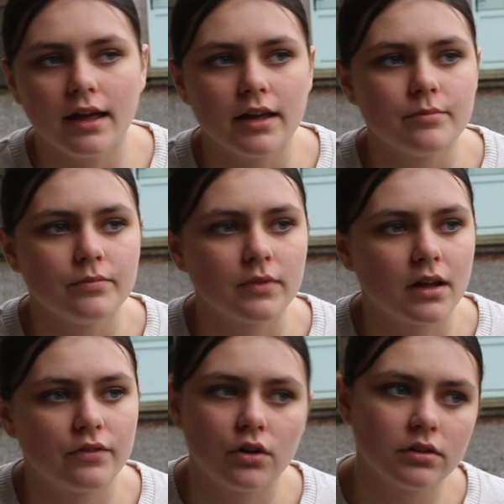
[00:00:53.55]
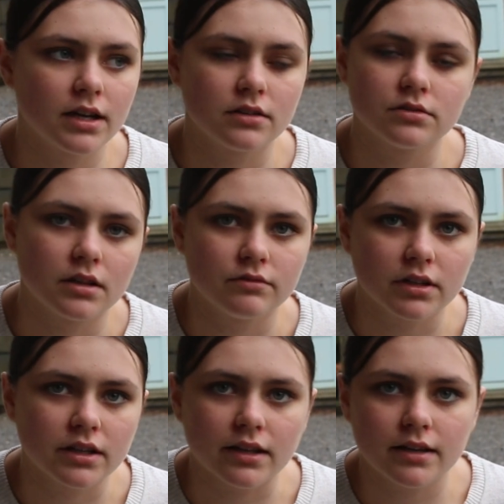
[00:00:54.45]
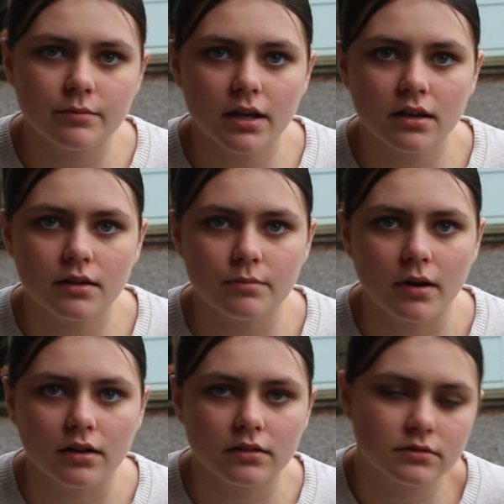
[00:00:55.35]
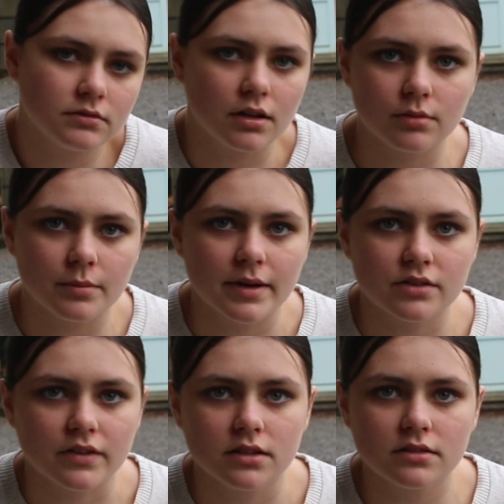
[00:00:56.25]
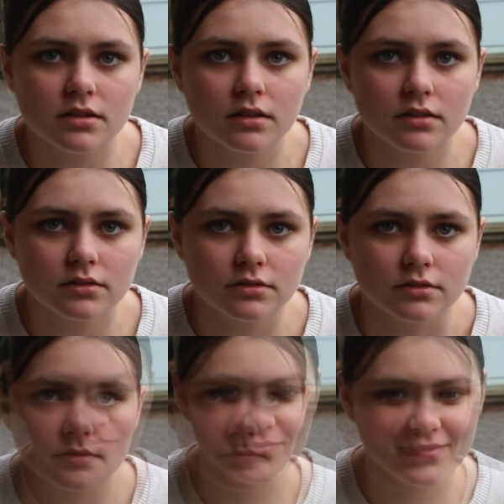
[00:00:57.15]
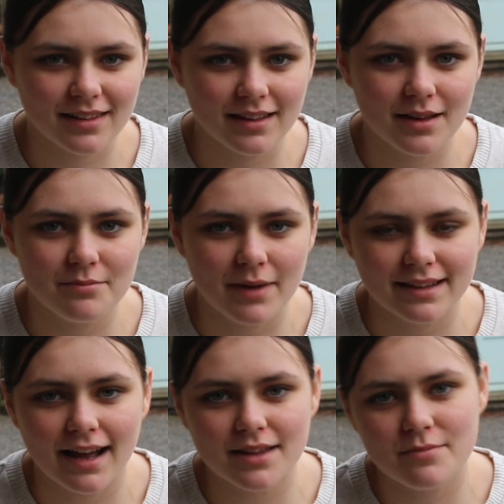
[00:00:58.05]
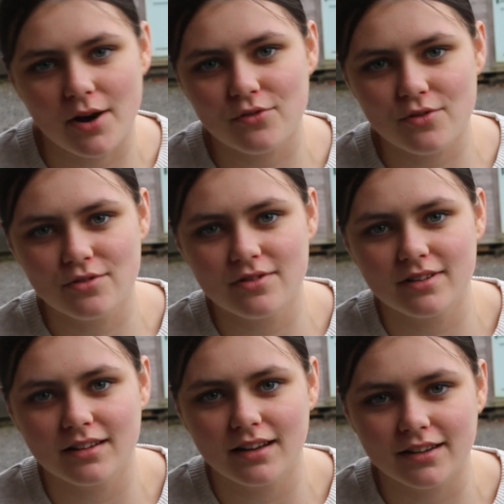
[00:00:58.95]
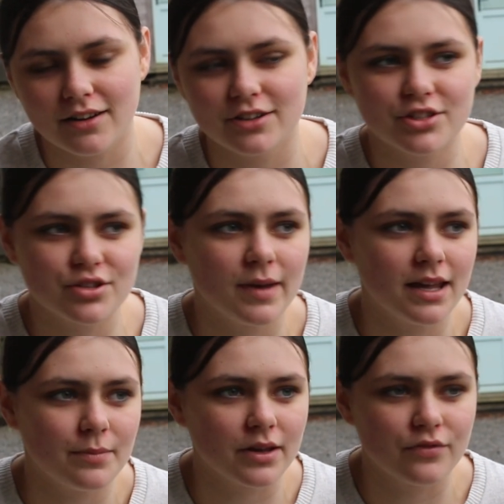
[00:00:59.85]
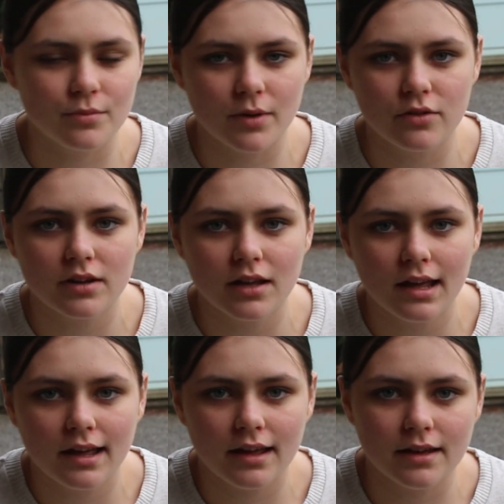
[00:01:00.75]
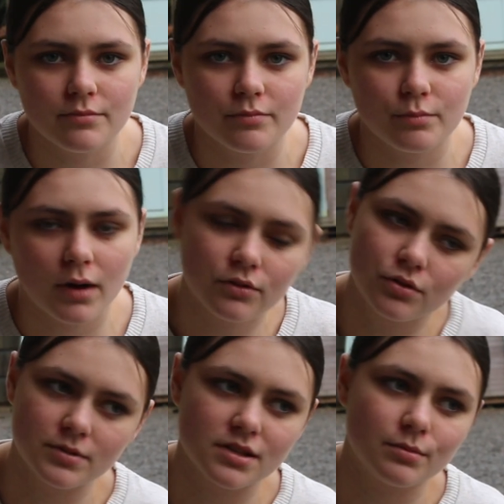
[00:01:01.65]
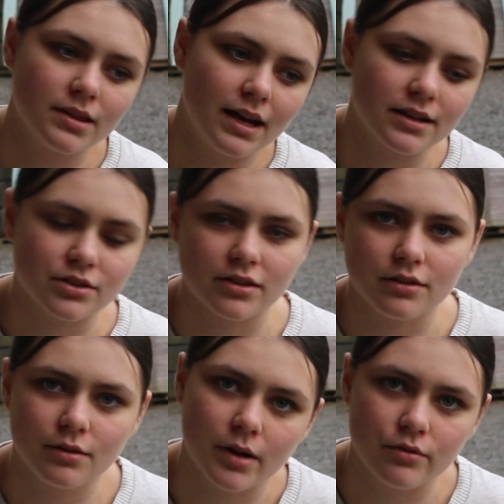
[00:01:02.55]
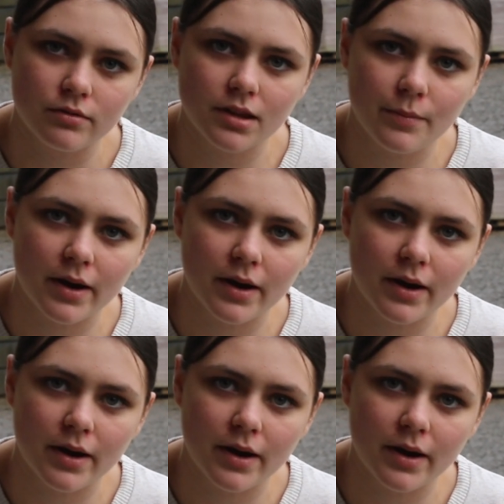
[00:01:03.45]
um, I thought all the girls didn't really like me, but now we're best friends. Yeah. Um, my dad and my uncle encouraged me to play football. Um, my uncle was the one that actually got me out on the